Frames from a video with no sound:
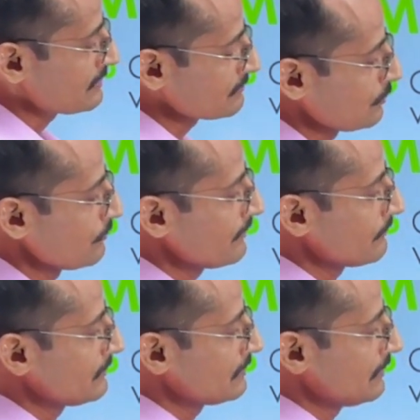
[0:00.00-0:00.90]
is moving
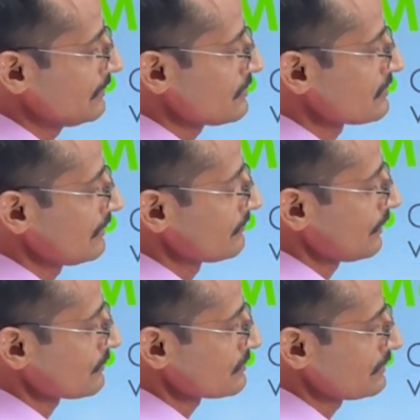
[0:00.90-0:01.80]
with initial
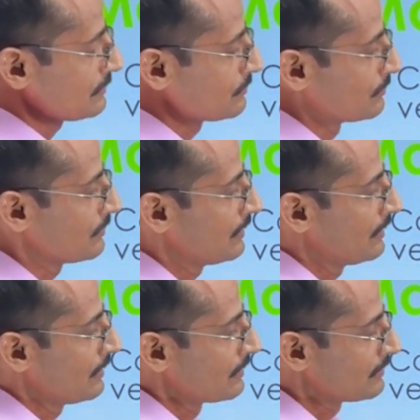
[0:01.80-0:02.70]
velocity u.
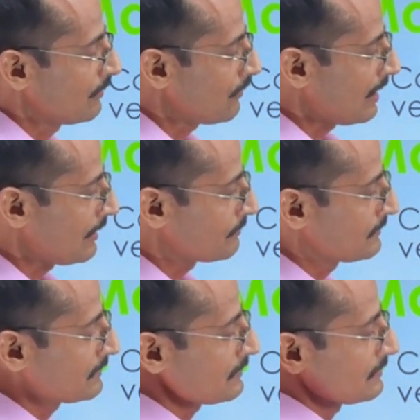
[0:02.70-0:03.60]
Now
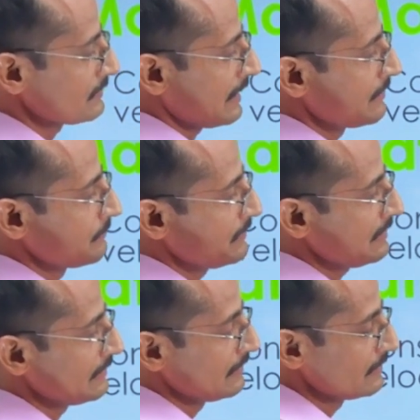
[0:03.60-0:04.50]
after time
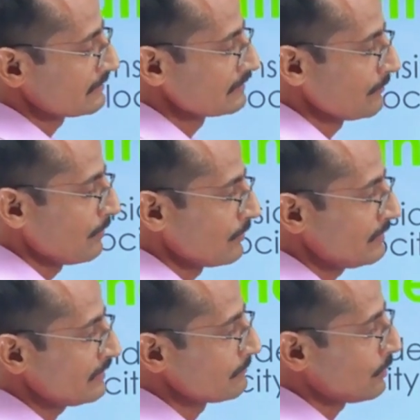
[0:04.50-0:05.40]
t, the
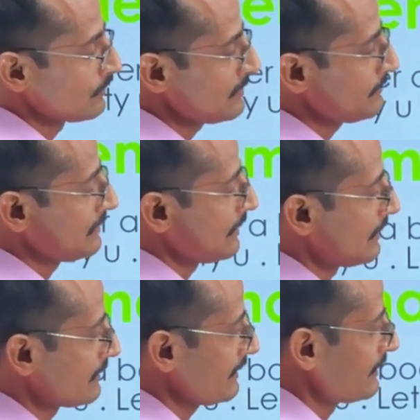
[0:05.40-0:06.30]
body will
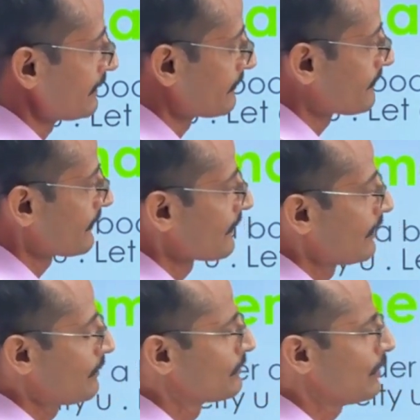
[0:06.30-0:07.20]
attain
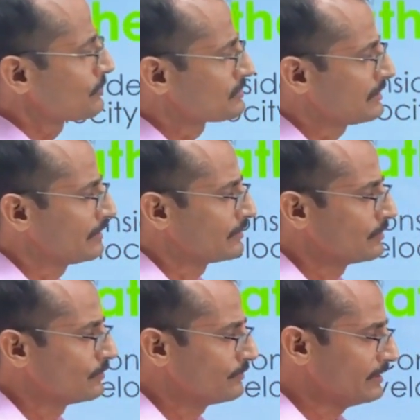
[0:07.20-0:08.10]
a velocity
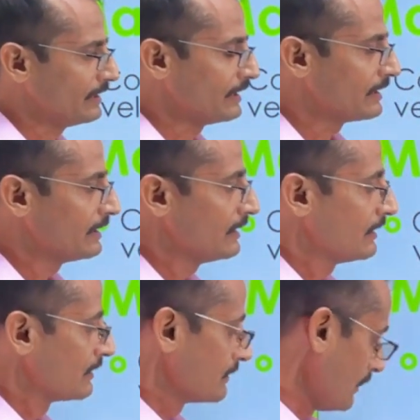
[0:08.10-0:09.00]
v.
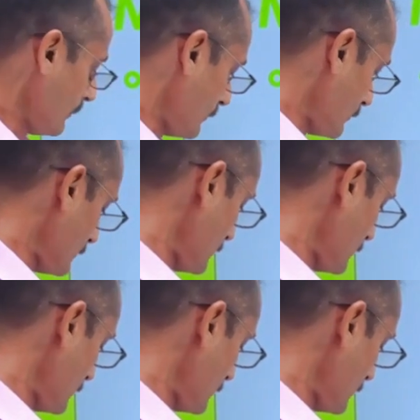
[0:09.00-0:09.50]
Now